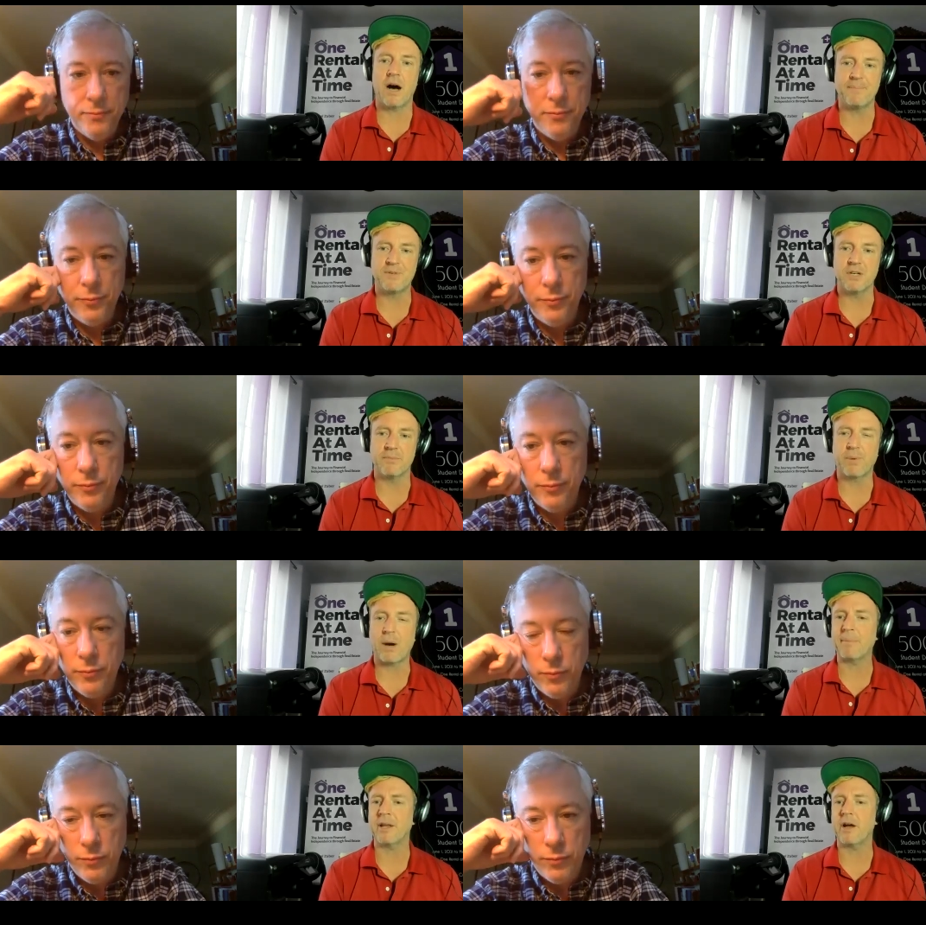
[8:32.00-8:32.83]
Speaker 1: option,
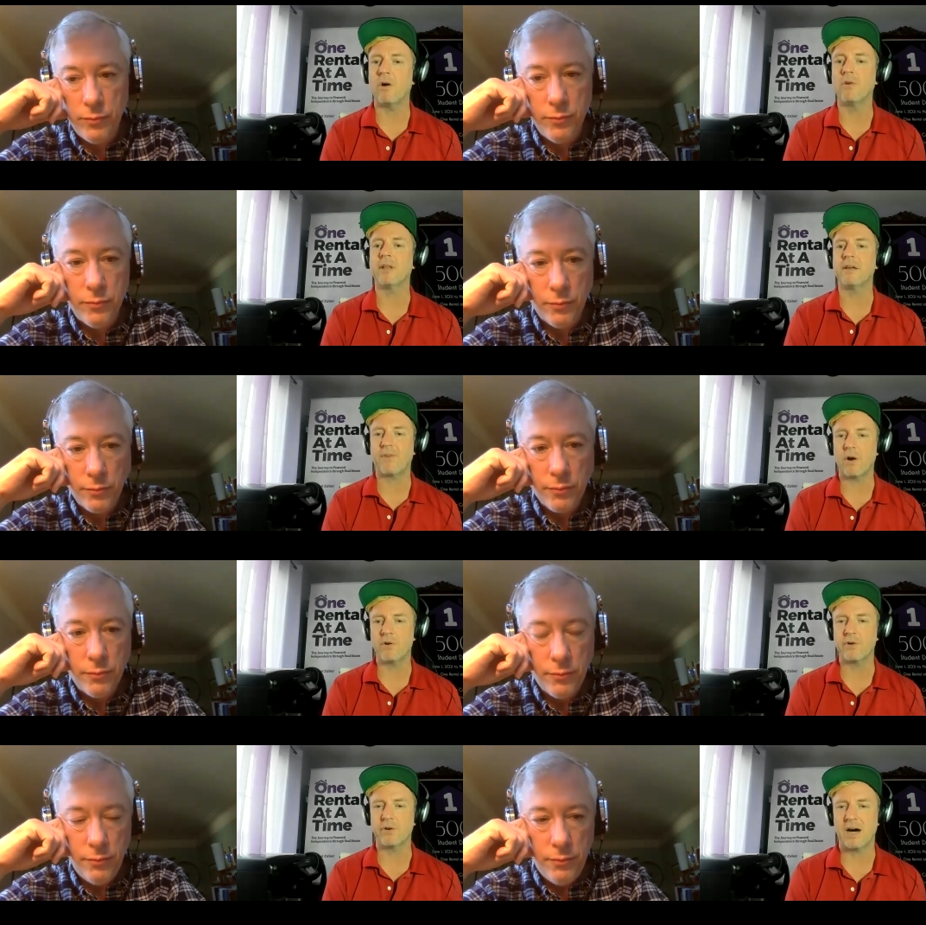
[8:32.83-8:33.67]
probably only for
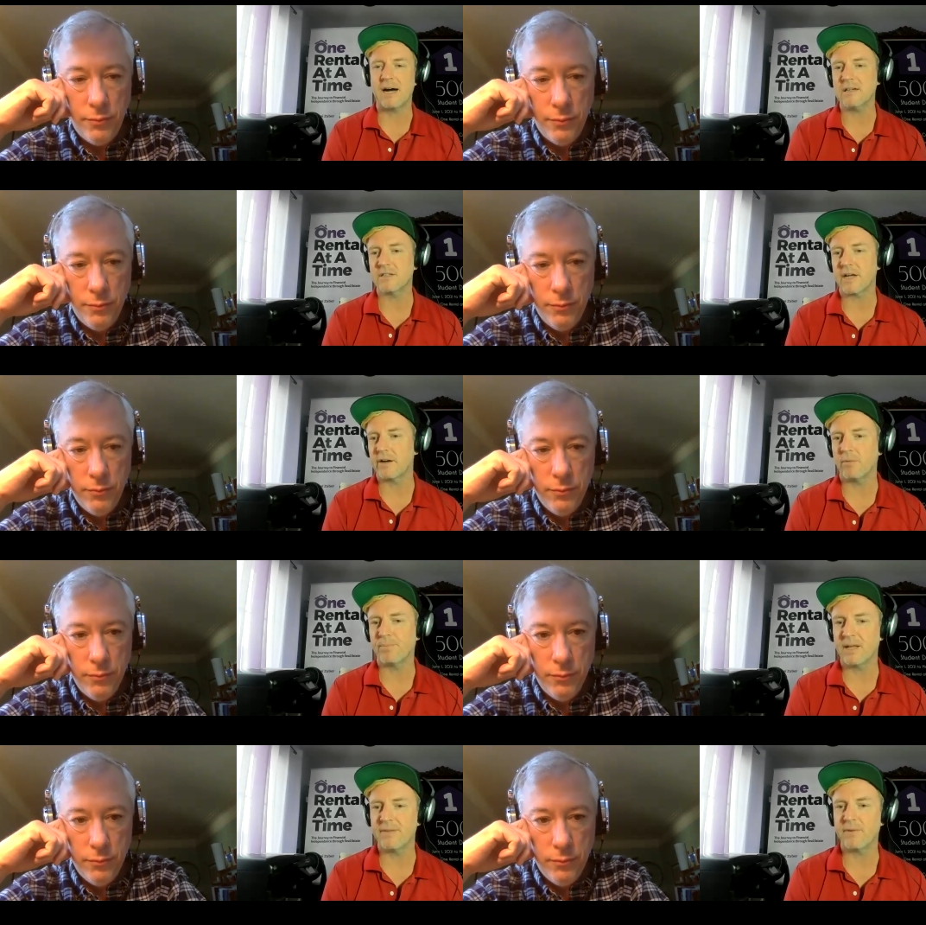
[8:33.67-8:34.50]
owner ocs. I
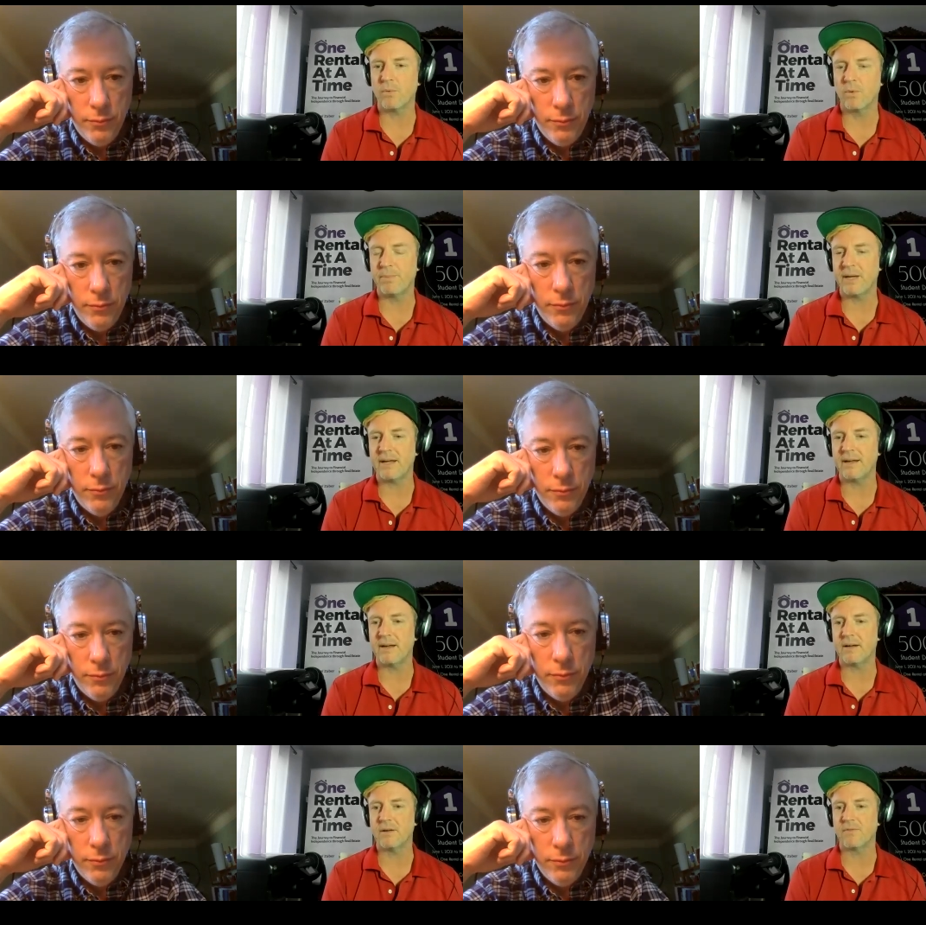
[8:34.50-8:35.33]
don't believe it will
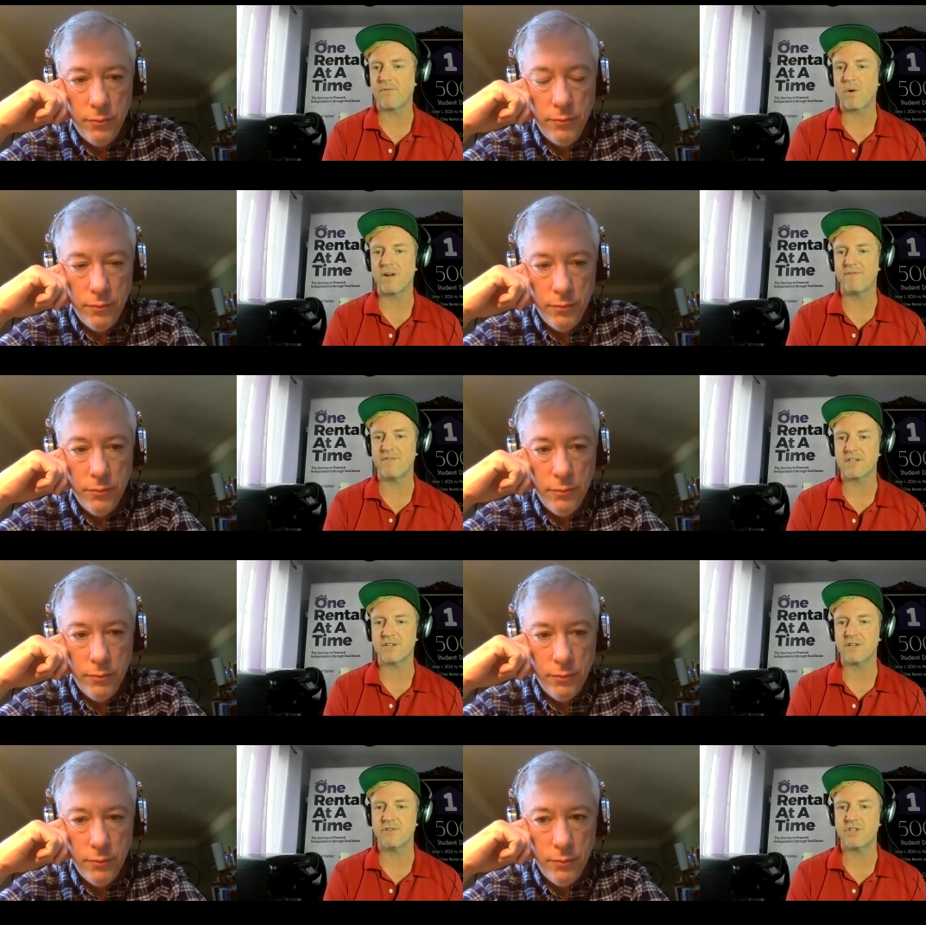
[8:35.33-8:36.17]
be for
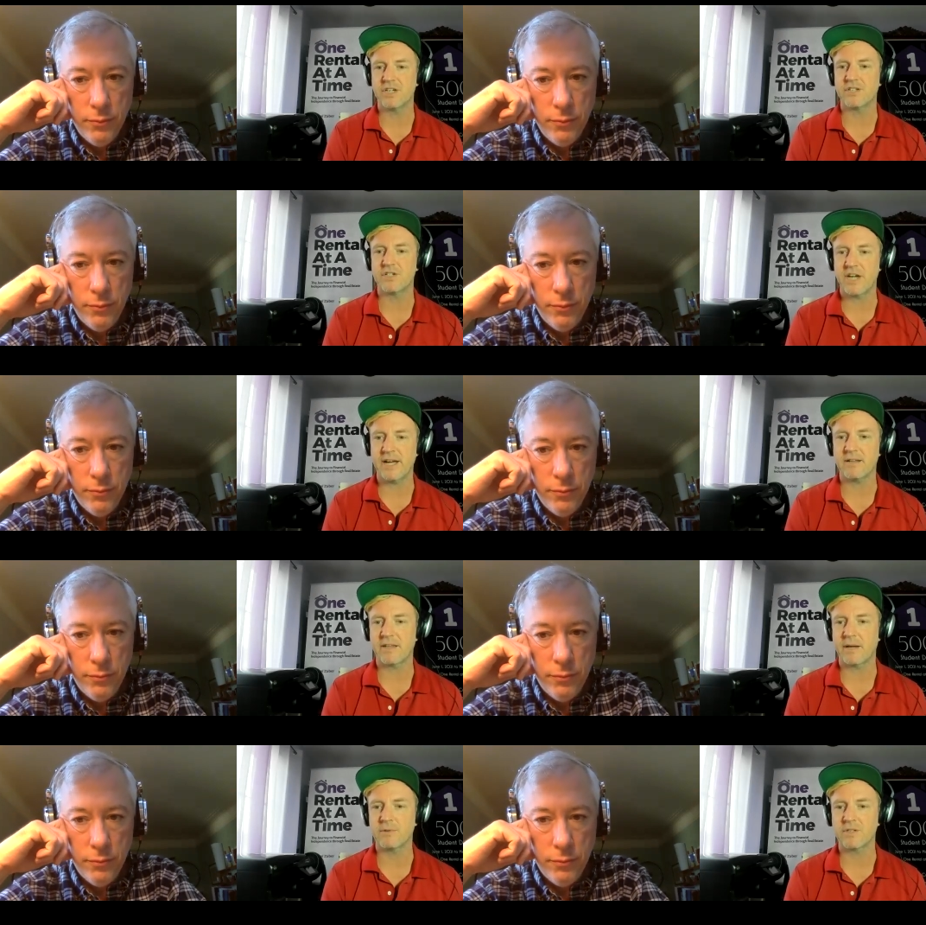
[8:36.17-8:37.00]
investors just yet.
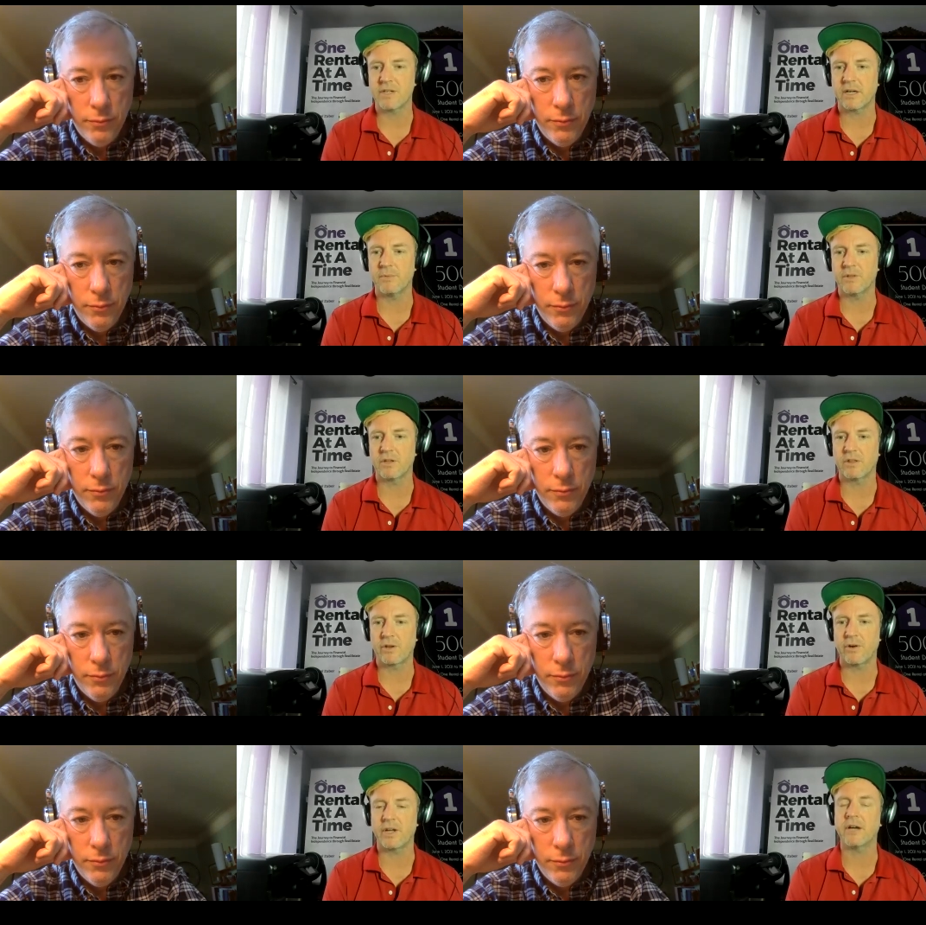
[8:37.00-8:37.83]
They will stick them with the
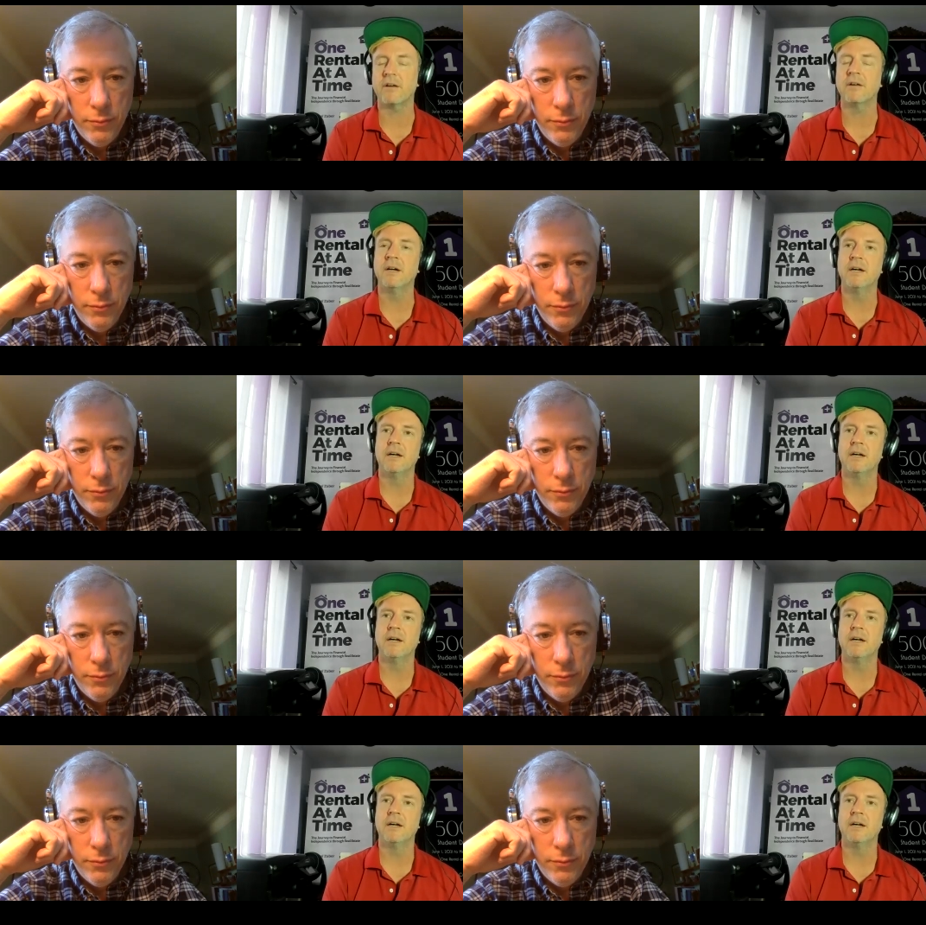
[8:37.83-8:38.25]
30-year.